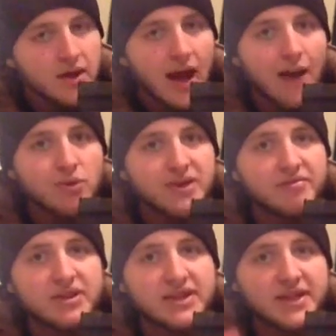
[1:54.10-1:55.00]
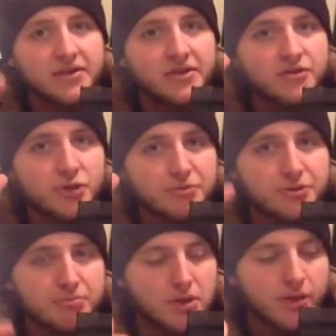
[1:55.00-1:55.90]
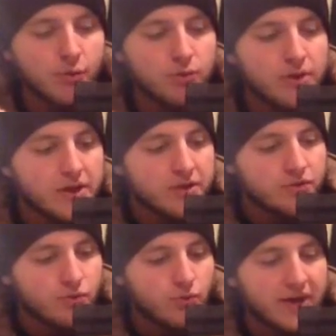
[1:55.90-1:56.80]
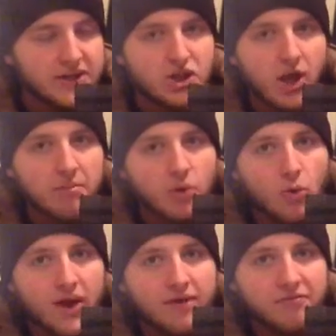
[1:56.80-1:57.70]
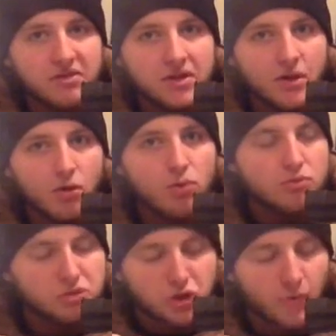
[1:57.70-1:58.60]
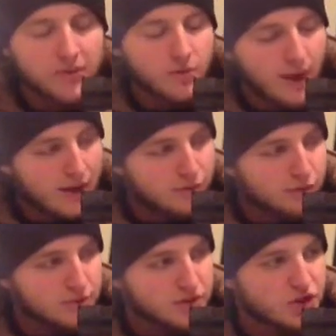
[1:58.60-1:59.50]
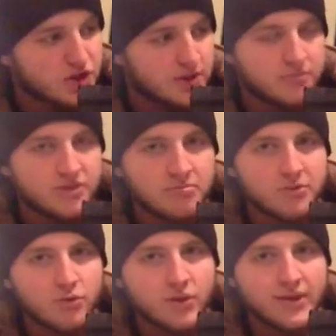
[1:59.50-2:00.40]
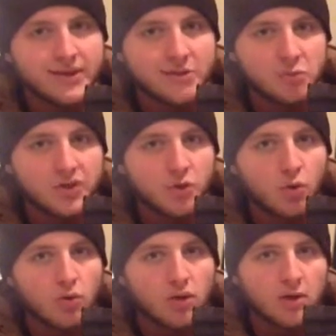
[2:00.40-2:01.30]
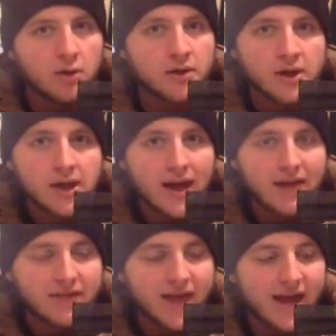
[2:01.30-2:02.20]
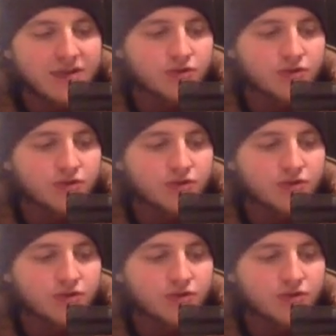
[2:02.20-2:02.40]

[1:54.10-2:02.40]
I will leave a link in the description below to a John McQuay video showing you how to put shims in between the recoil lug and the action